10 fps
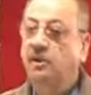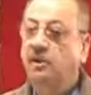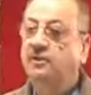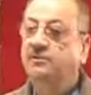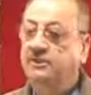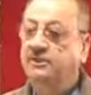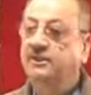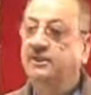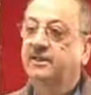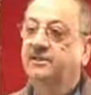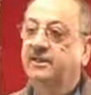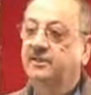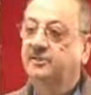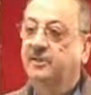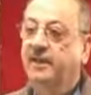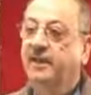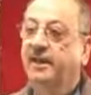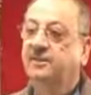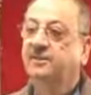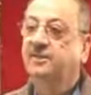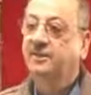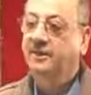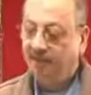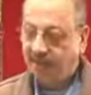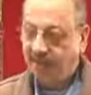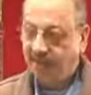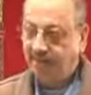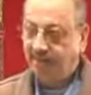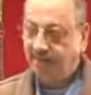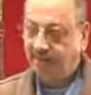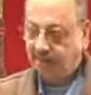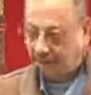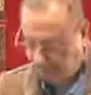see that it is explained as naat. Huh?